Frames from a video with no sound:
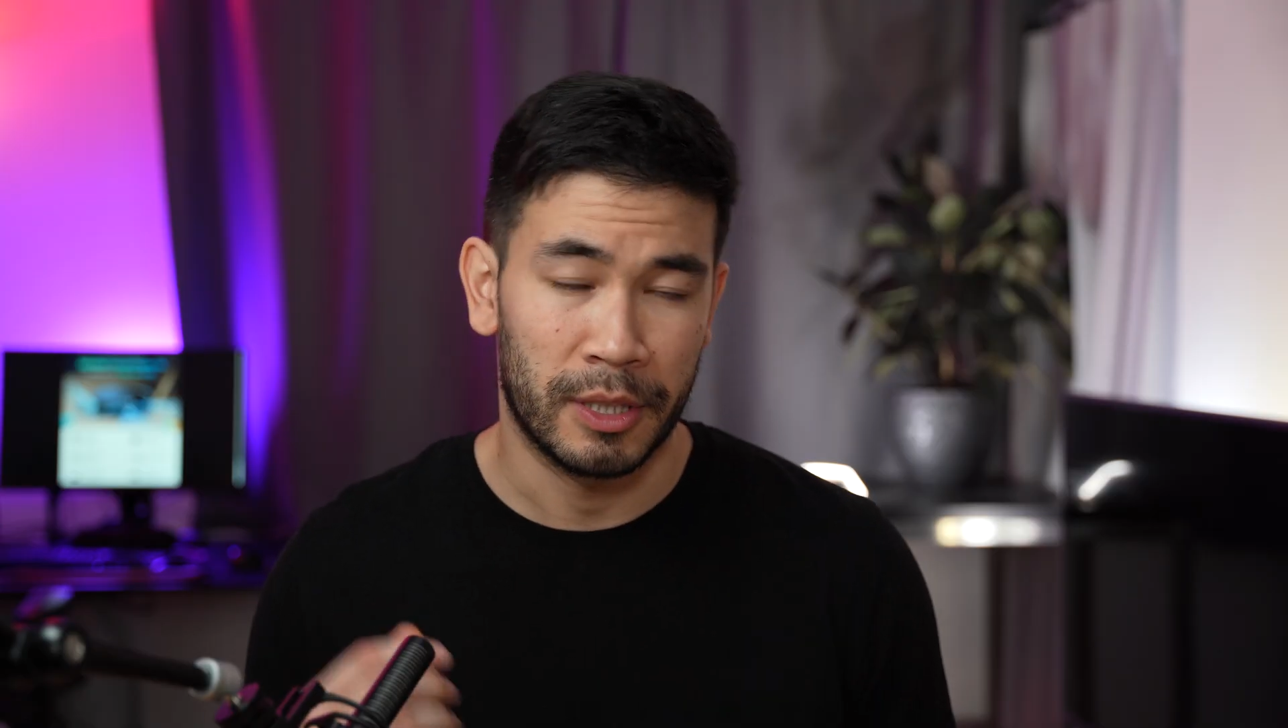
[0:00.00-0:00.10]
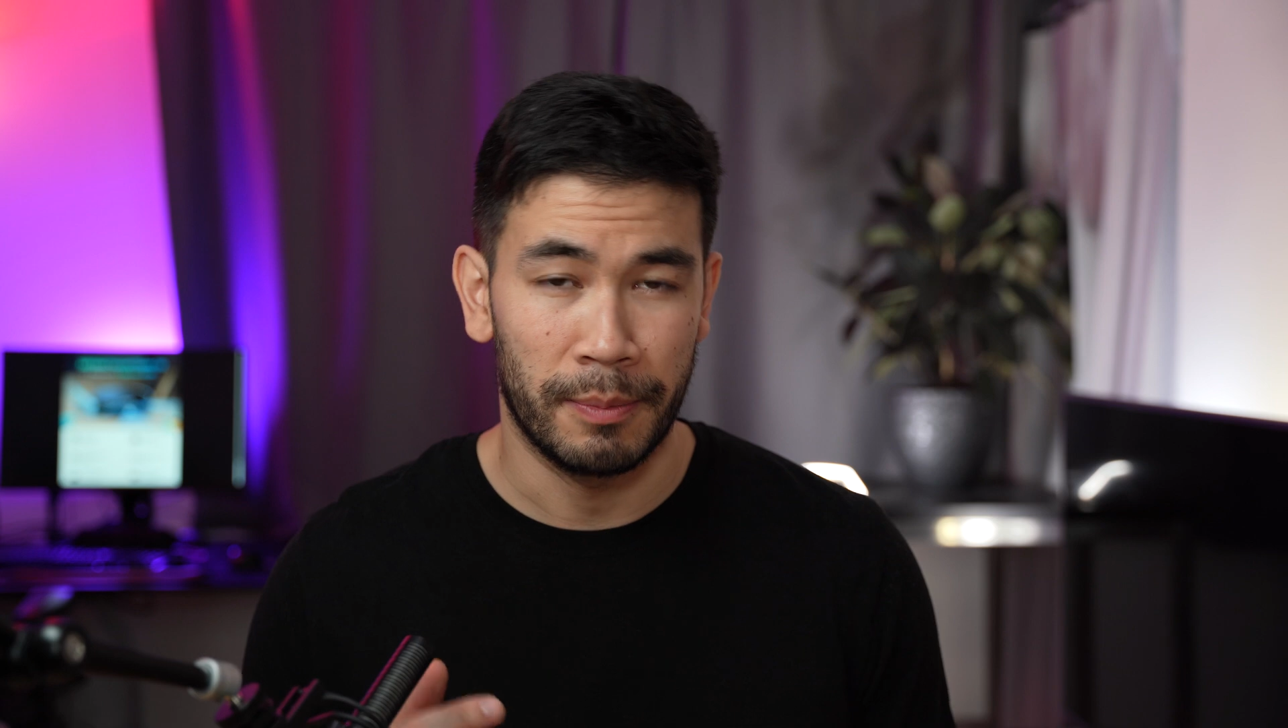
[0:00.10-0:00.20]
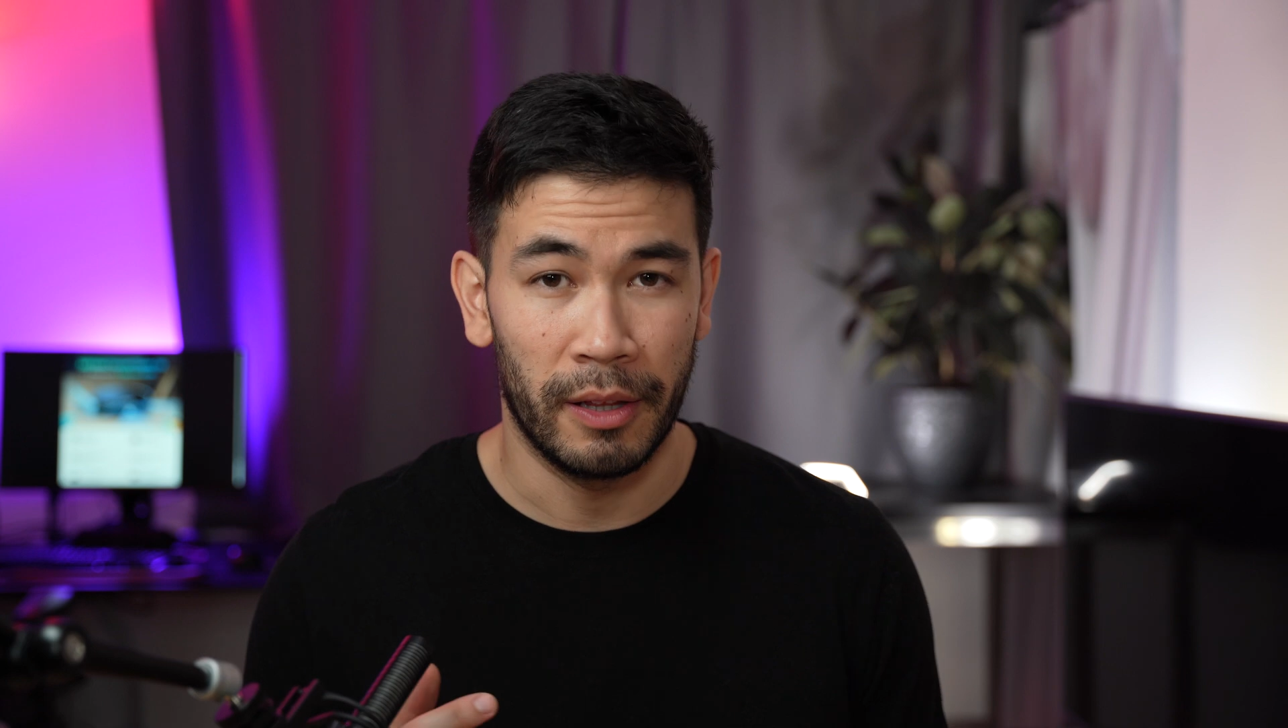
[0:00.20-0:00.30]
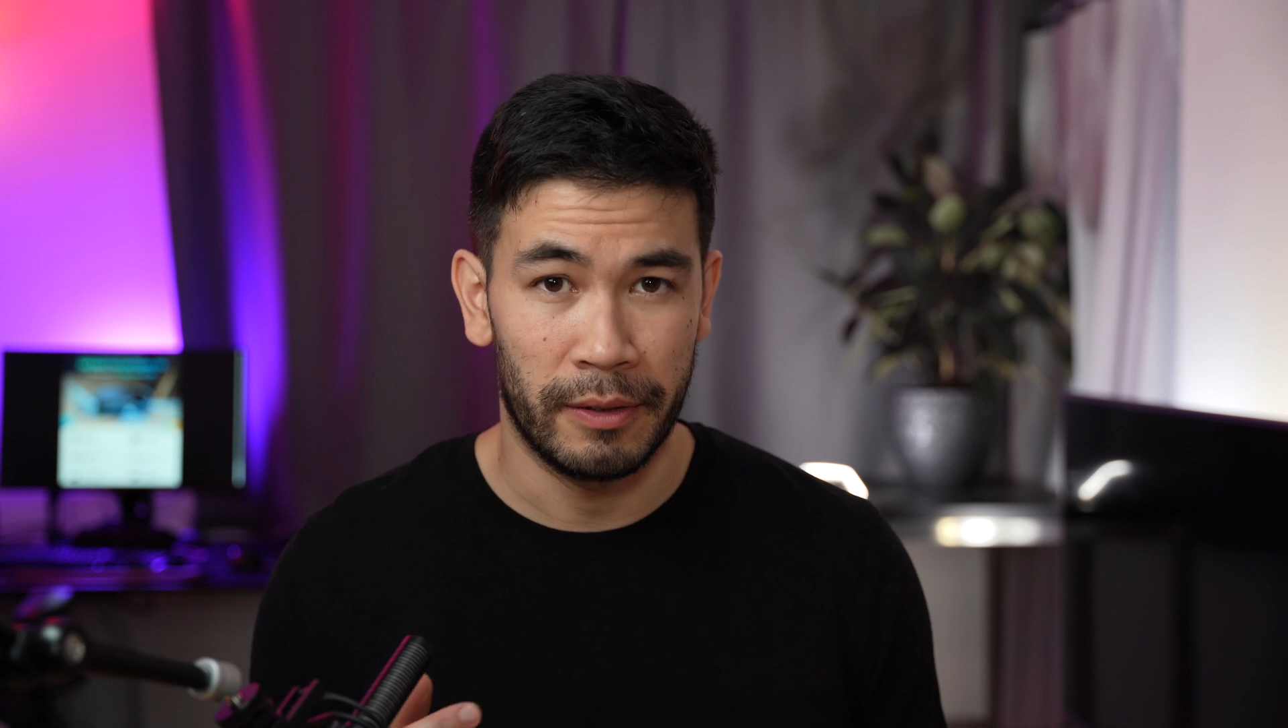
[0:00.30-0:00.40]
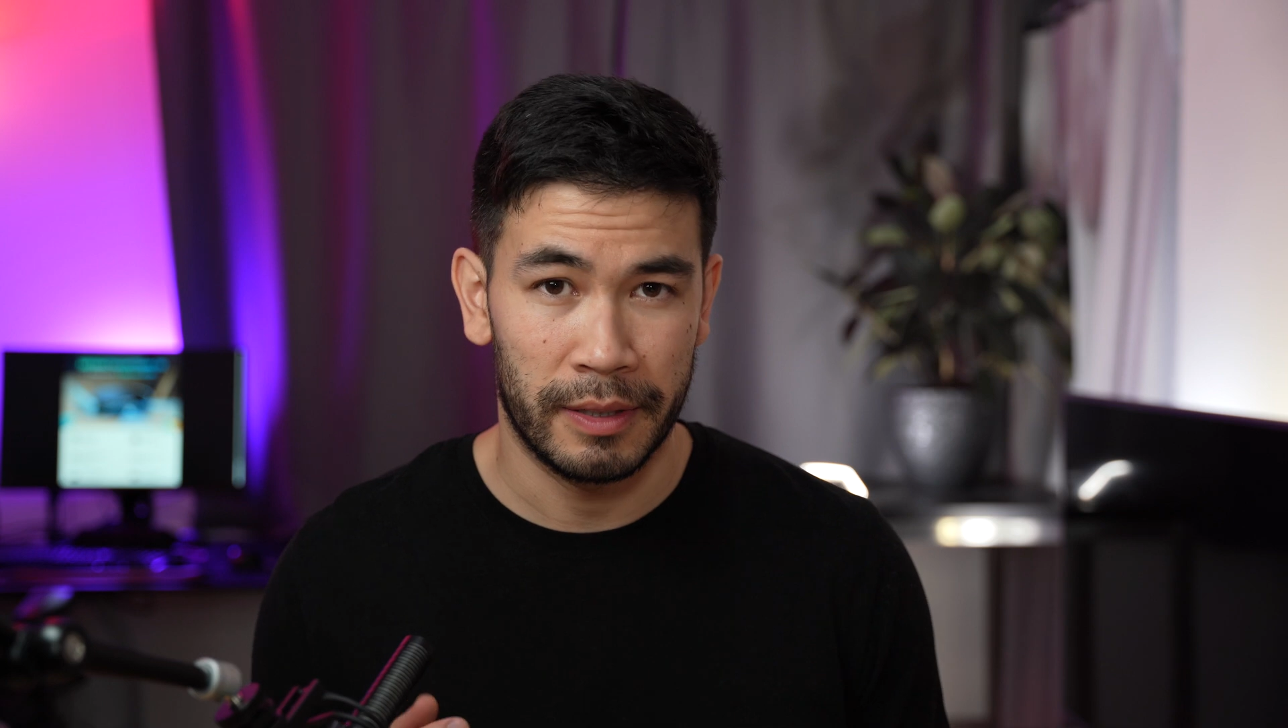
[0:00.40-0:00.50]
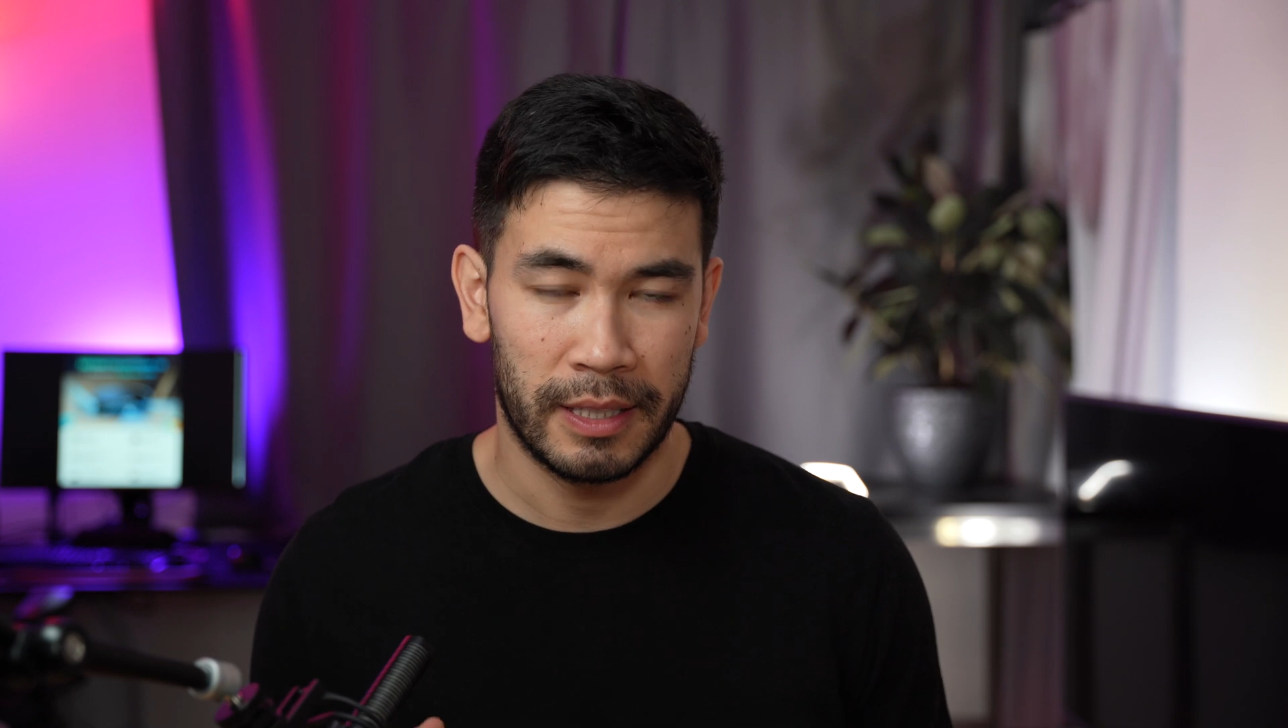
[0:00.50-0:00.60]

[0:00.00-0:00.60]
smaller in